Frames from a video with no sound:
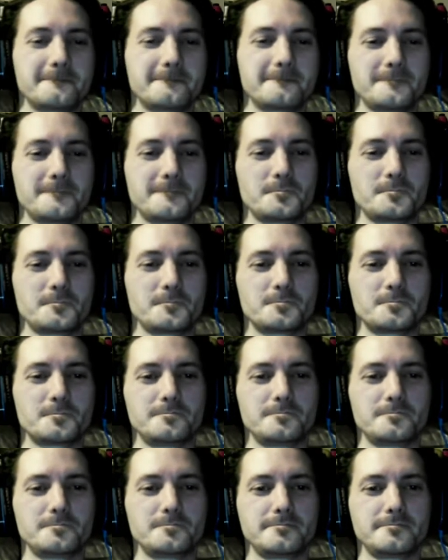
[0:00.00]

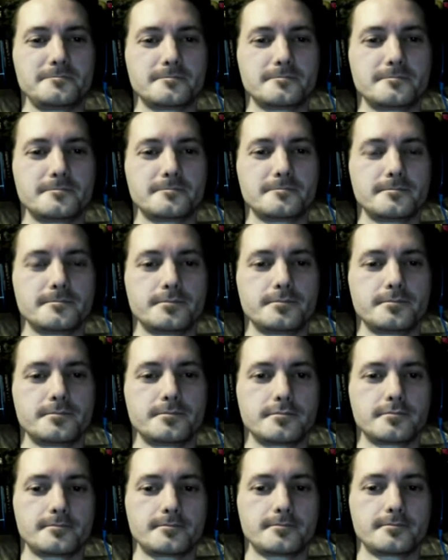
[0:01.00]

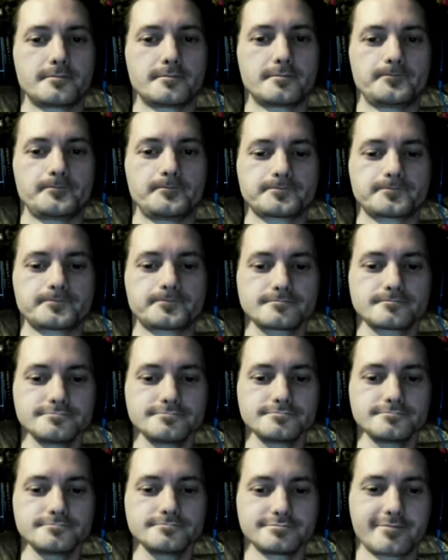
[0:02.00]

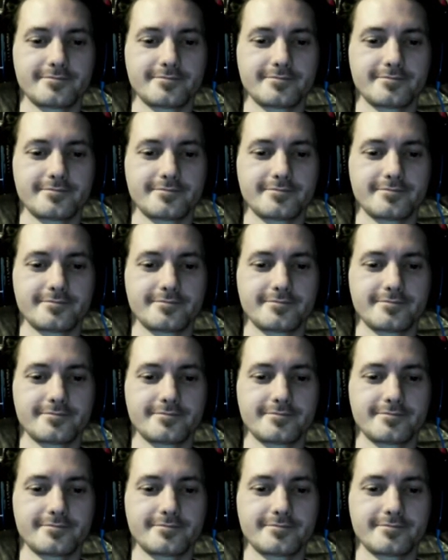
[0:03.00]
No words are spoken by the person on screen.